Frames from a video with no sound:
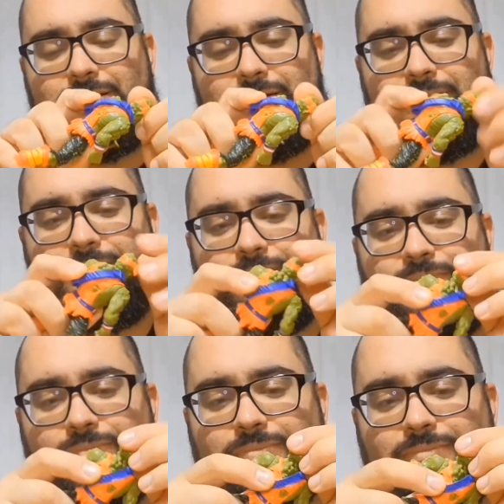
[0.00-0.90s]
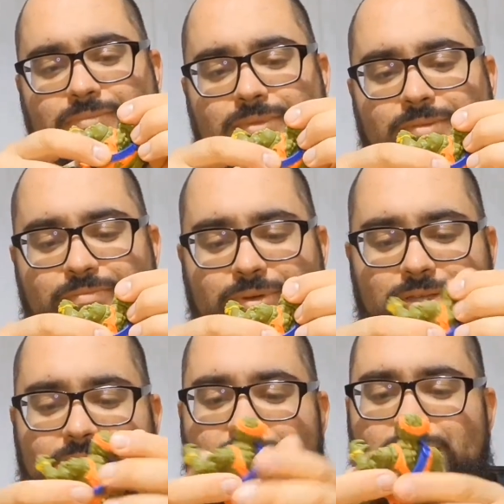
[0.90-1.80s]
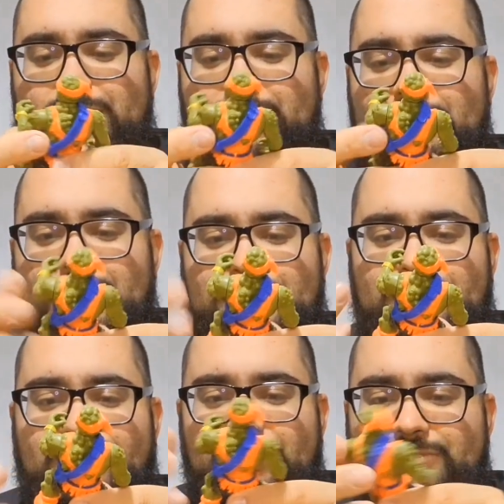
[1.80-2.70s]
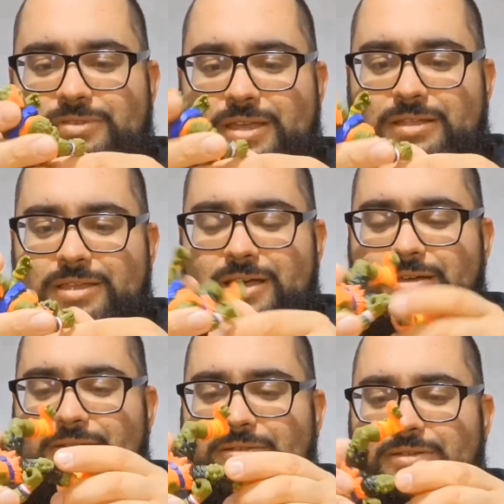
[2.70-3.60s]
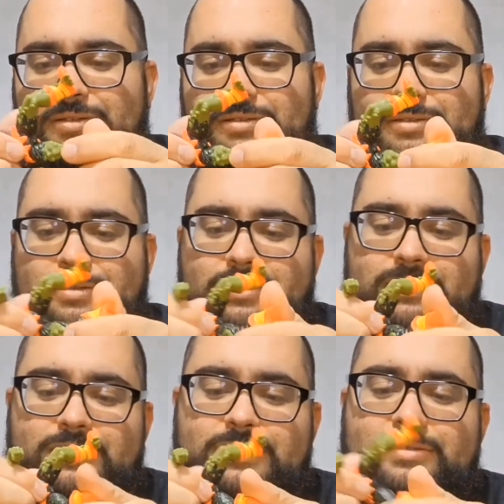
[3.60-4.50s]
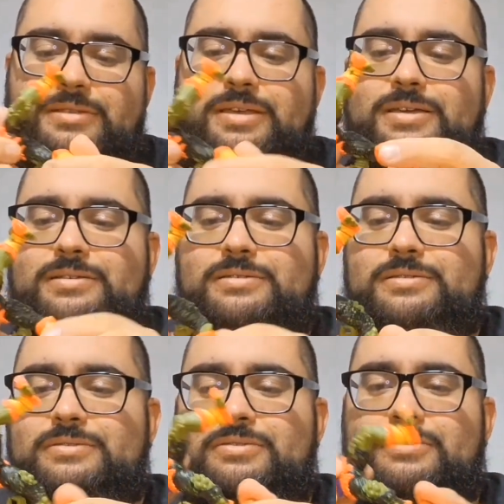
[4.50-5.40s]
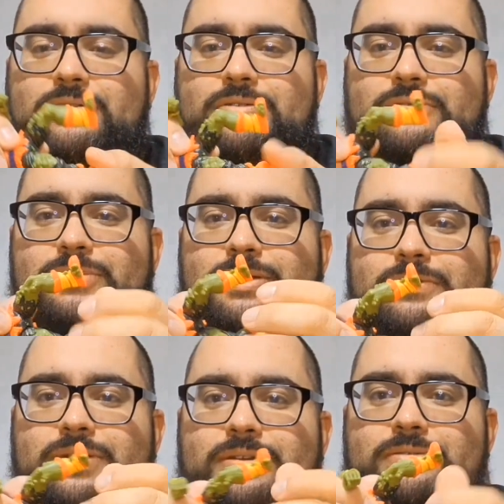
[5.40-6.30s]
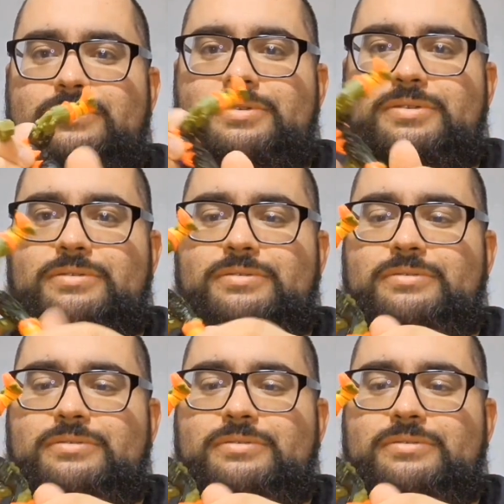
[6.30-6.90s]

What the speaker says: But it just feels like that. His legs go all the way around.